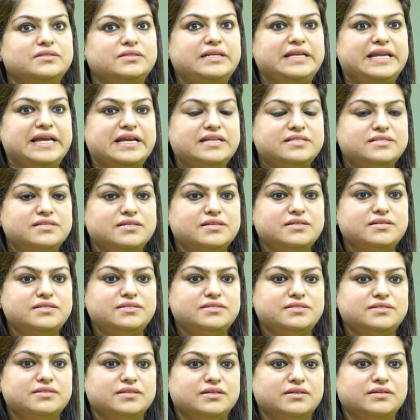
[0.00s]
Lasers,
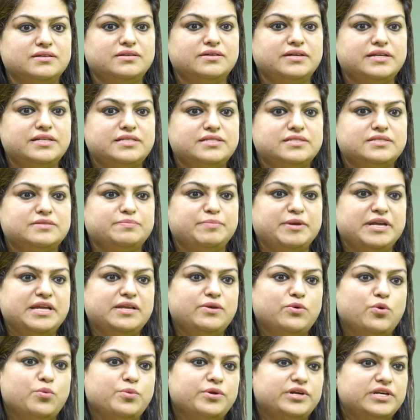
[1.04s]
it's been
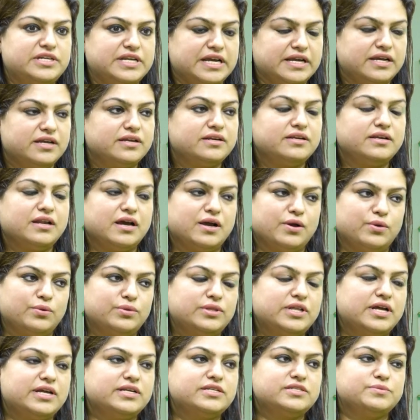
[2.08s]
over a decade now
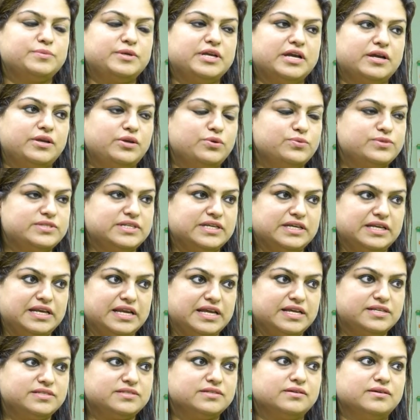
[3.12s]
that we are using
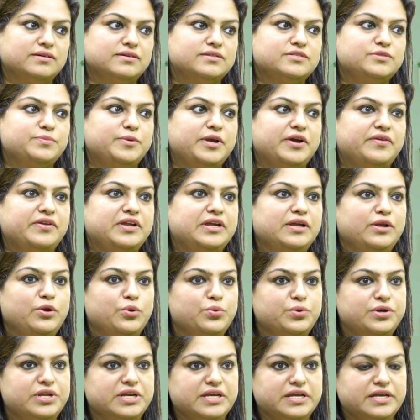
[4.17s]
lasers. We are
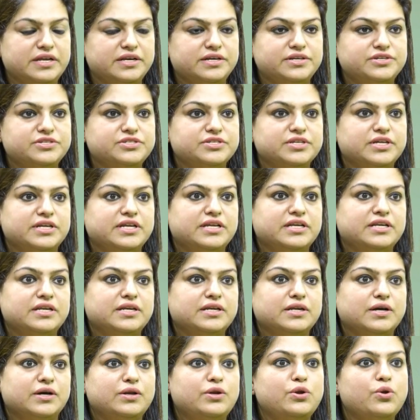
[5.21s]
including it in
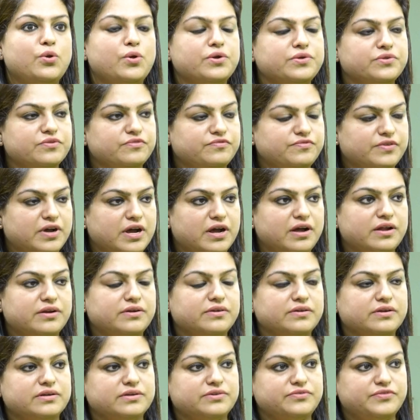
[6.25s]
a lot of
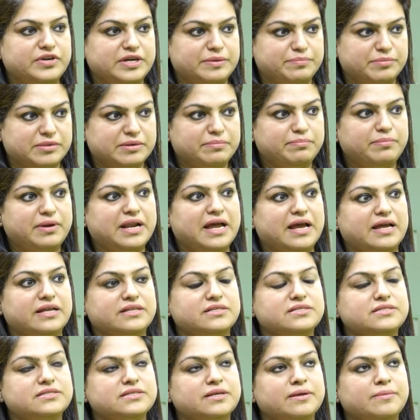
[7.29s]
our treatment
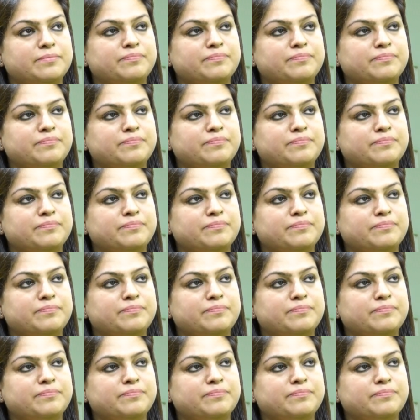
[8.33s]
plans.